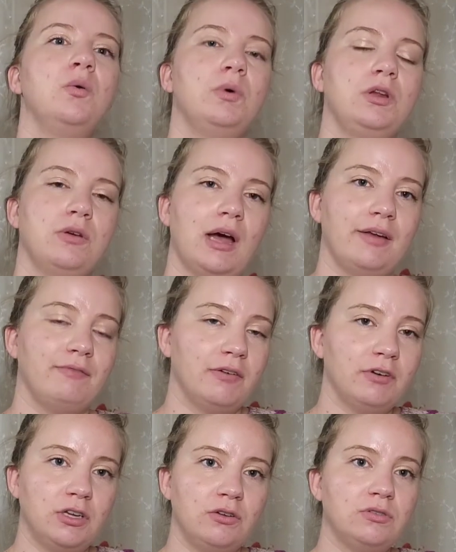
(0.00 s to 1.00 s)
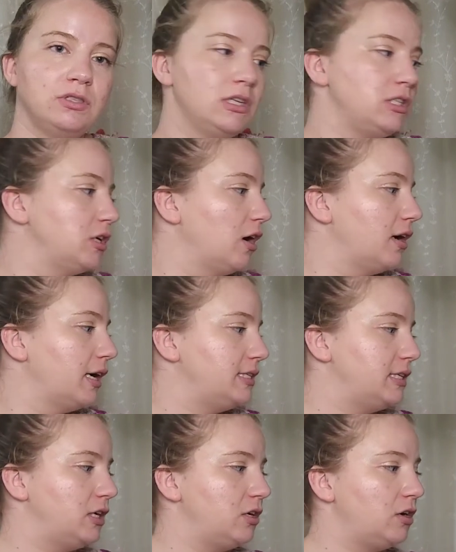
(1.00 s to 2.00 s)
I've never used this yarn, I
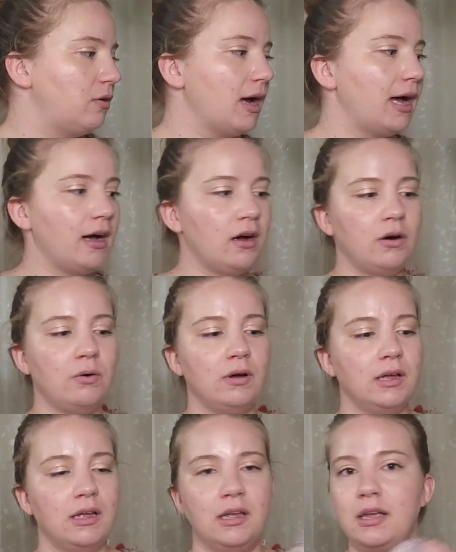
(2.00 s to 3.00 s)
didn't know how